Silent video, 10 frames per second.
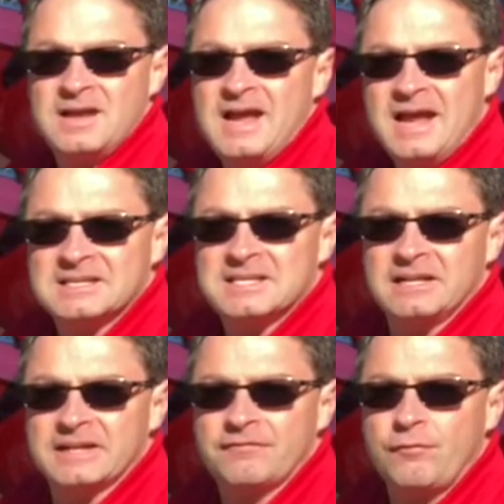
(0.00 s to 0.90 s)

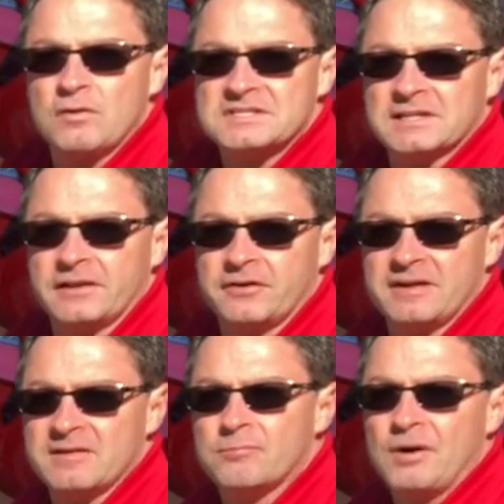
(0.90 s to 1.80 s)
XLE four-cylinder
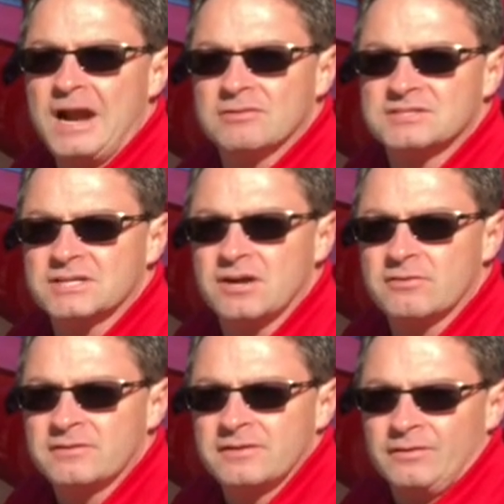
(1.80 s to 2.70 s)
in brownstone,
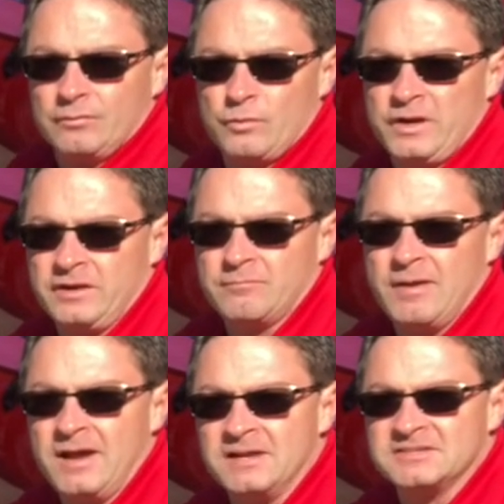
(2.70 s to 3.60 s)
We've
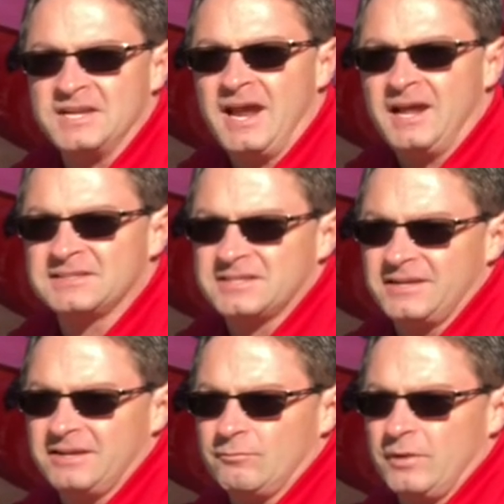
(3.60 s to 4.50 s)
been
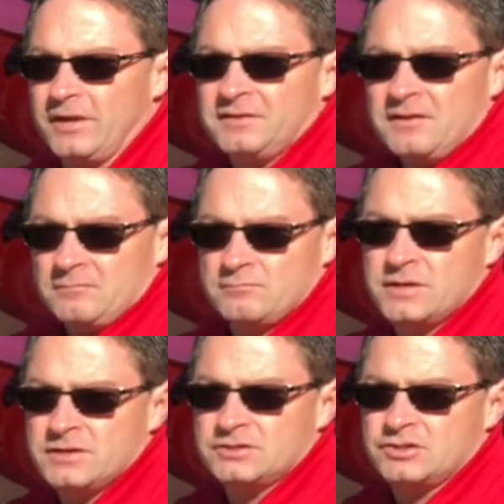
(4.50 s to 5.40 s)
dancing with
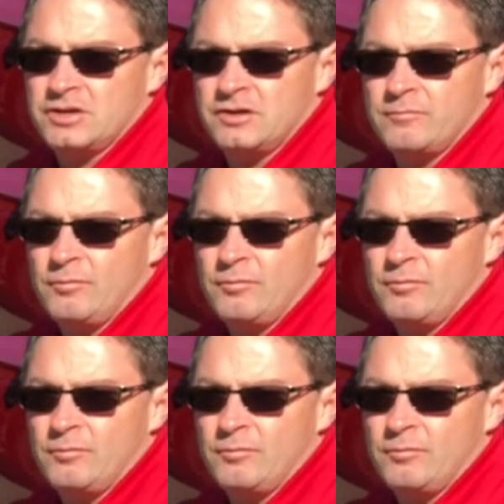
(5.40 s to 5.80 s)
Mr.